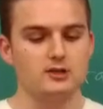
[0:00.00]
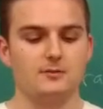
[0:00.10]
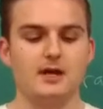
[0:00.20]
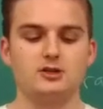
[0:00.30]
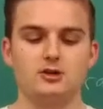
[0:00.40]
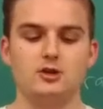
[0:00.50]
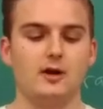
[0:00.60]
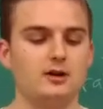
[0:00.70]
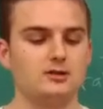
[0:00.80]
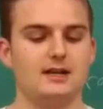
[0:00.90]
So make sure
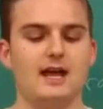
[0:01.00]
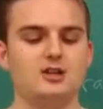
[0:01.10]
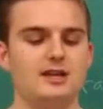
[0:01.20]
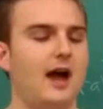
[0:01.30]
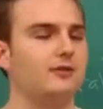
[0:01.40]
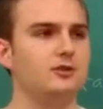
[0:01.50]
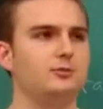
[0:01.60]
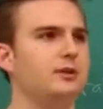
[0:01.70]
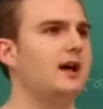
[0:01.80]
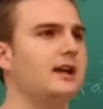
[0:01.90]
you understand just how
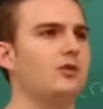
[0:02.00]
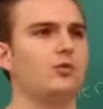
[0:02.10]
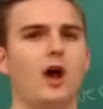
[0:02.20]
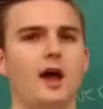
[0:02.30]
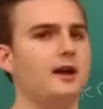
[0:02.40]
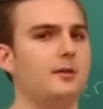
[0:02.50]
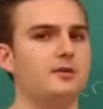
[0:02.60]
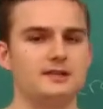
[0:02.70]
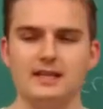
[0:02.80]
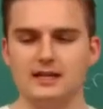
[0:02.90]
to plug in raw
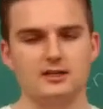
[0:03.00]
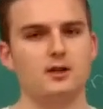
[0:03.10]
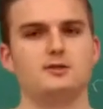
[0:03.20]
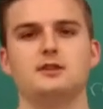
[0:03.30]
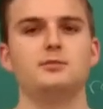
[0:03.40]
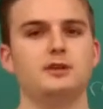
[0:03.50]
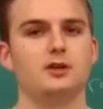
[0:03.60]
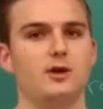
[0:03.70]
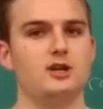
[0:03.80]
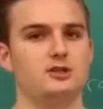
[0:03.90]
numbers into those simple
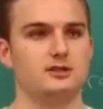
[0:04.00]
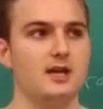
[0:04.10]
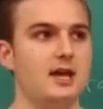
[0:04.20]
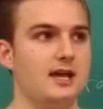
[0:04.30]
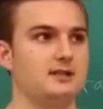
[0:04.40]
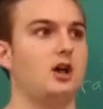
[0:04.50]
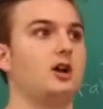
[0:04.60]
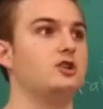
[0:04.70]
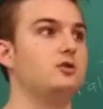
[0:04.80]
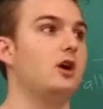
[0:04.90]
equations, as
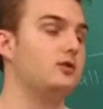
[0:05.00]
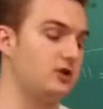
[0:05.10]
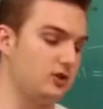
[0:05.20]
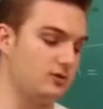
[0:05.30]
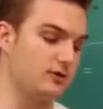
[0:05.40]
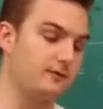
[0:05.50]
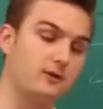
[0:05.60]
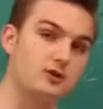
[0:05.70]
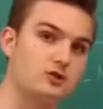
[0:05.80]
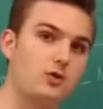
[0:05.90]
long as you know to use the
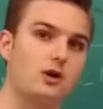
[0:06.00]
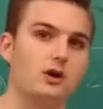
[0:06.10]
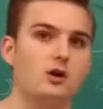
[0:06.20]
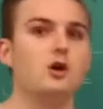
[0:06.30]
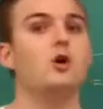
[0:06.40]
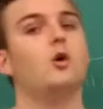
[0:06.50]
first order